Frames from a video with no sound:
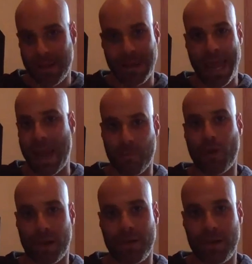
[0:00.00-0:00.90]

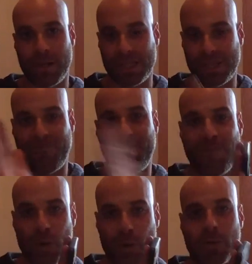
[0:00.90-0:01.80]
camera, this
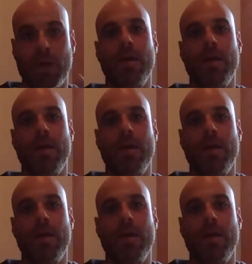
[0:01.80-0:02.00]
phone.